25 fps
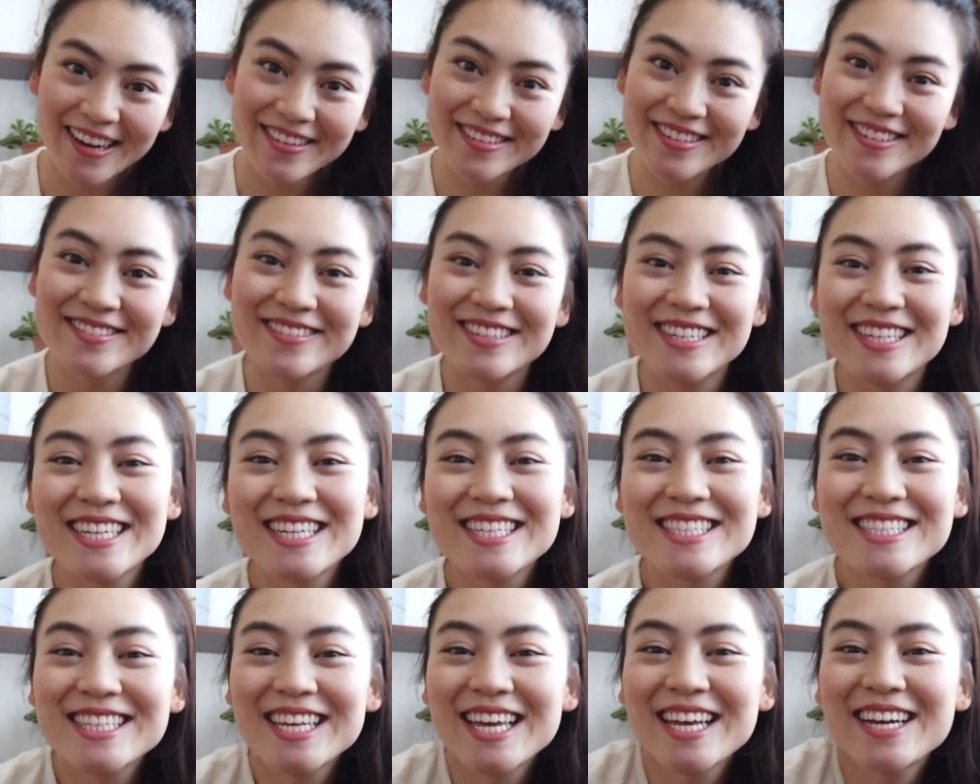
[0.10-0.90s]
everyone,
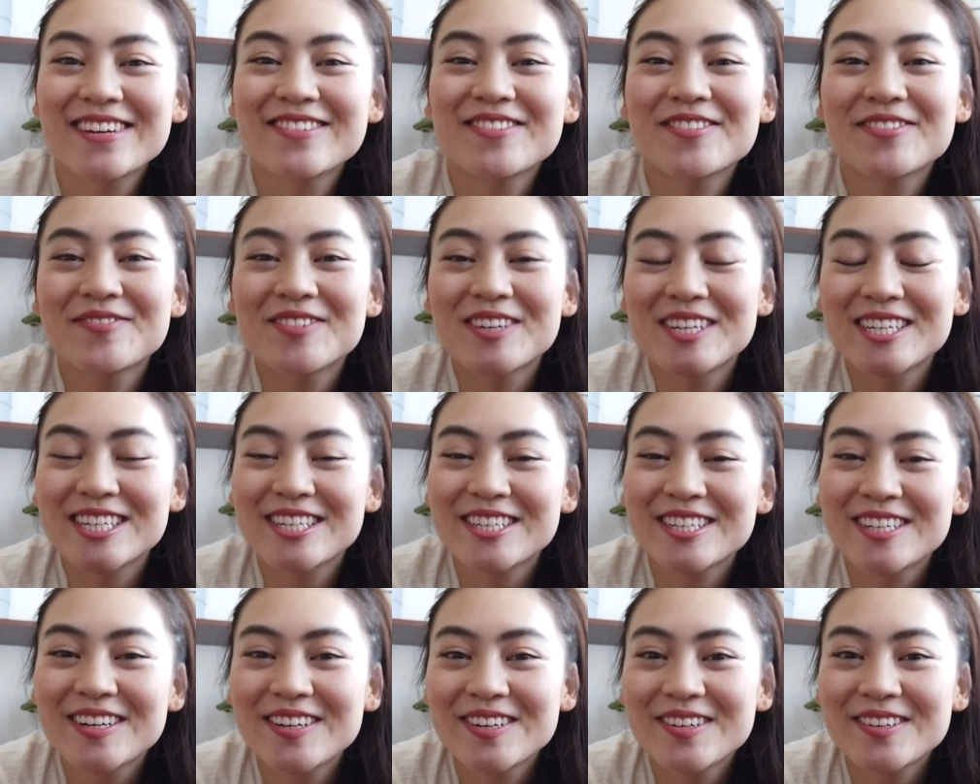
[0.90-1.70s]
it's Karen from
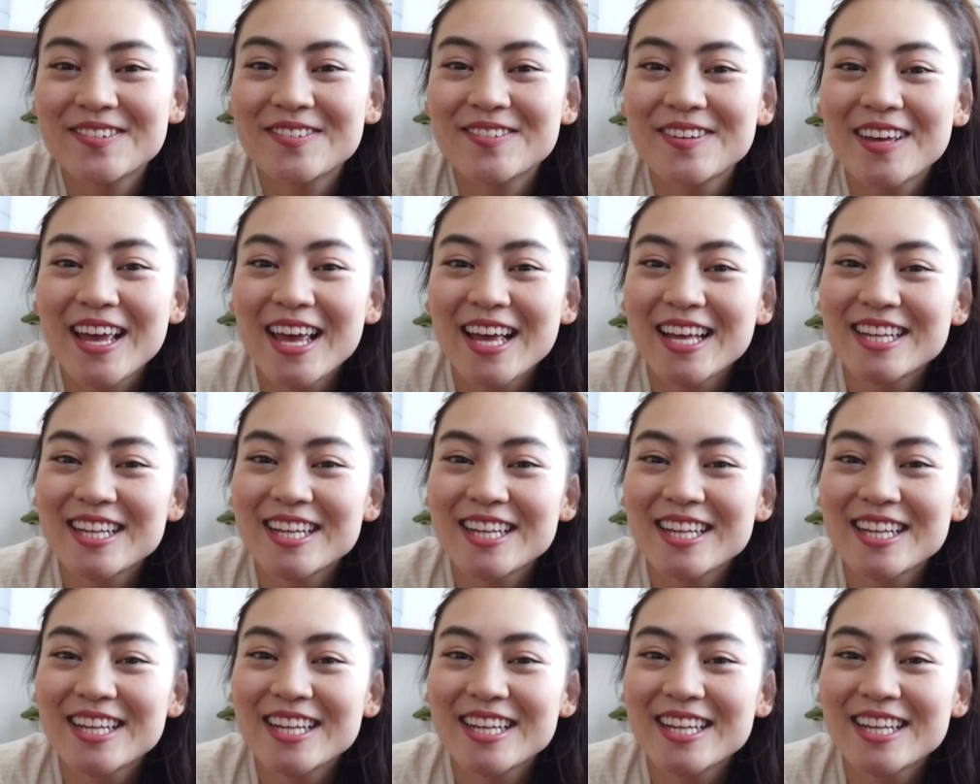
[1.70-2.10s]
Martin Cove.